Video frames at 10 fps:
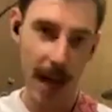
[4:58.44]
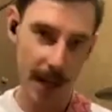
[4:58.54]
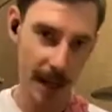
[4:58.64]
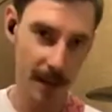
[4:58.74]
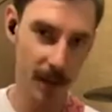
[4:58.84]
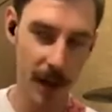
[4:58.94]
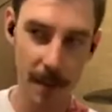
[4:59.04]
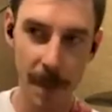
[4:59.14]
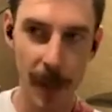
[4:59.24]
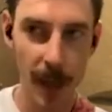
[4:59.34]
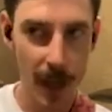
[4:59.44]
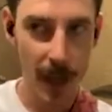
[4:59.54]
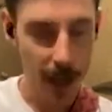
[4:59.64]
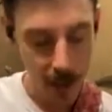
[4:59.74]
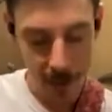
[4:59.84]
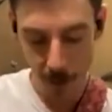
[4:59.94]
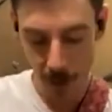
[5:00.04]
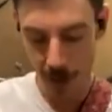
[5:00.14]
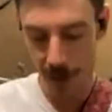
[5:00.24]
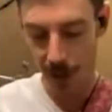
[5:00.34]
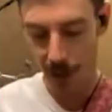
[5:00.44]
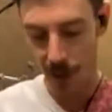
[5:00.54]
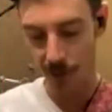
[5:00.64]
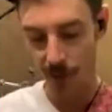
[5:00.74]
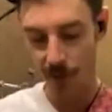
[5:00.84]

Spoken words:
kind of way, it would be more like this.